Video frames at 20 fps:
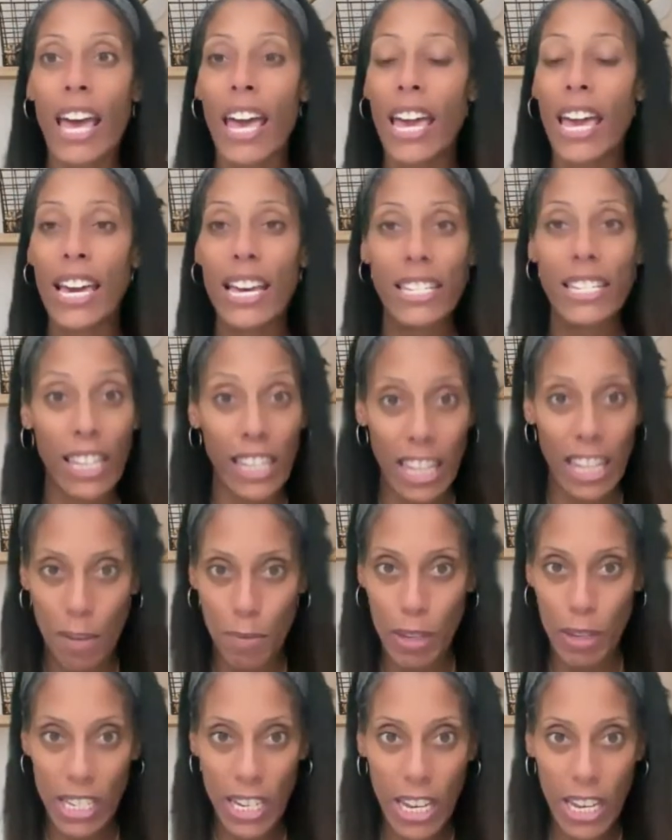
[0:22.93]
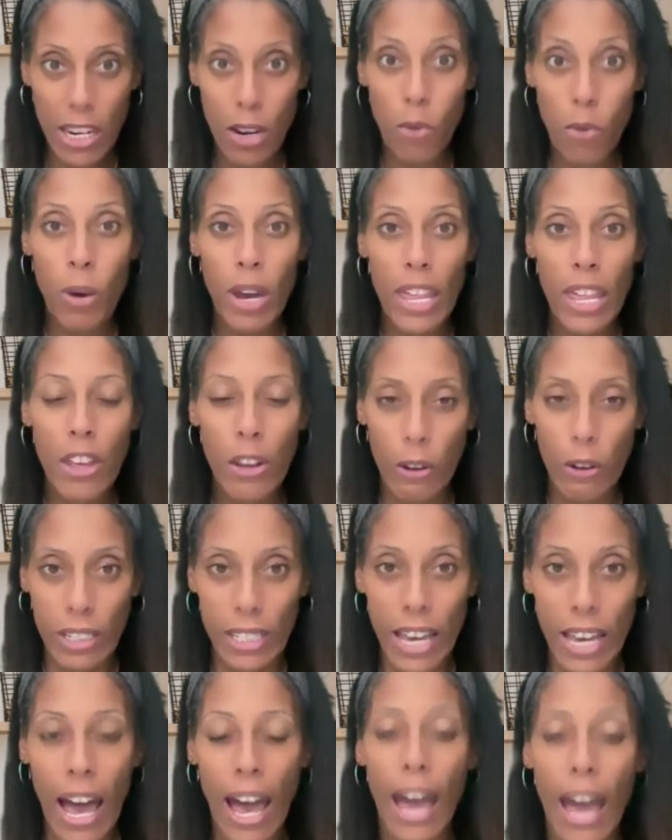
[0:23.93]
is limited with your
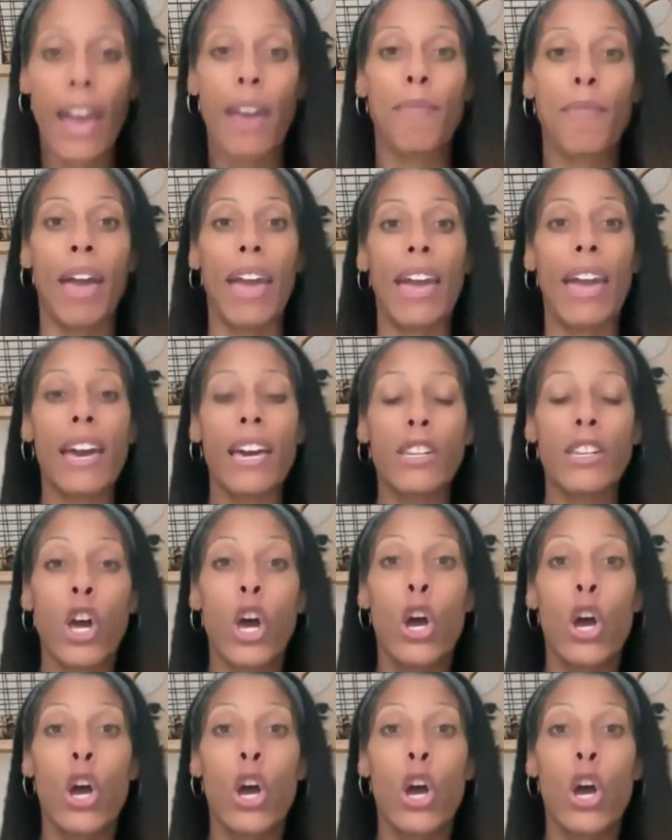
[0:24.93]
time and